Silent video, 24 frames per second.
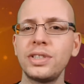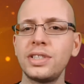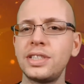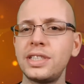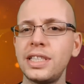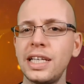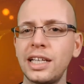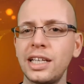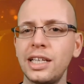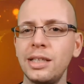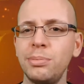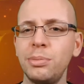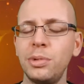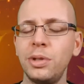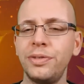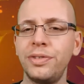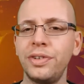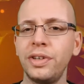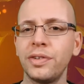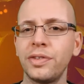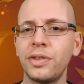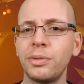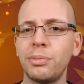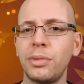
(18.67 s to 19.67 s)
second
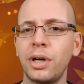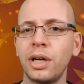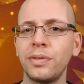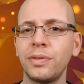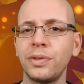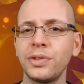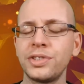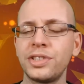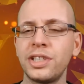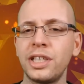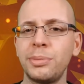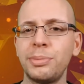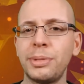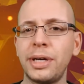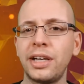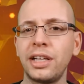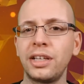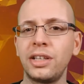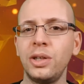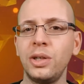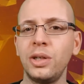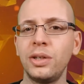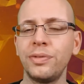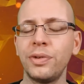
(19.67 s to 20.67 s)
movie of the Marvel
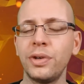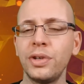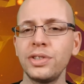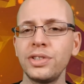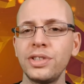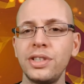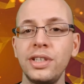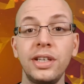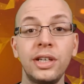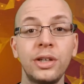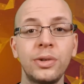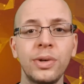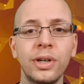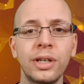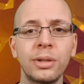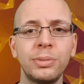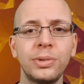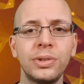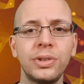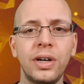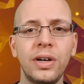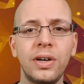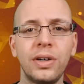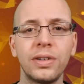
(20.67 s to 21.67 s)
Cinematic Universe, The
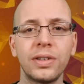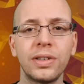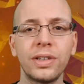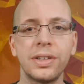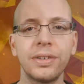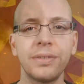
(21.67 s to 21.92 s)
Incredible Hulk.